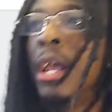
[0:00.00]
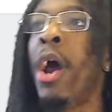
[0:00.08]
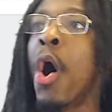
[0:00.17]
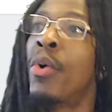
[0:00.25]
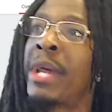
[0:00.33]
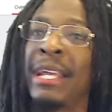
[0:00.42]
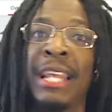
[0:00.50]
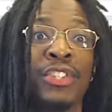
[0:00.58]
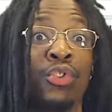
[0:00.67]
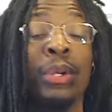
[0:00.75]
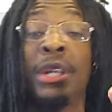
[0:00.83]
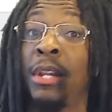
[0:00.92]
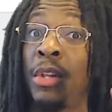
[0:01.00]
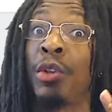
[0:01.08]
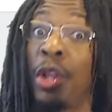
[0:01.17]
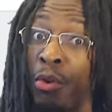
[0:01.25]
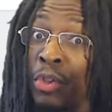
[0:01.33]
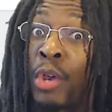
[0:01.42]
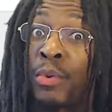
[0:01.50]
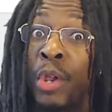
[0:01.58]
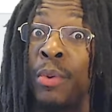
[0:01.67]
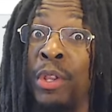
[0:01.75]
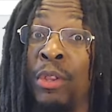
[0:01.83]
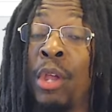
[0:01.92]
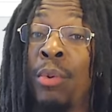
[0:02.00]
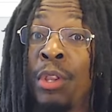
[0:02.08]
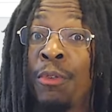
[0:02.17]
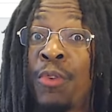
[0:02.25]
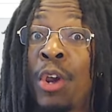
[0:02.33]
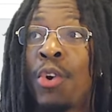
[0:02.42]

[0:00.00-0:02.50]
Okay, that's three. They're in the front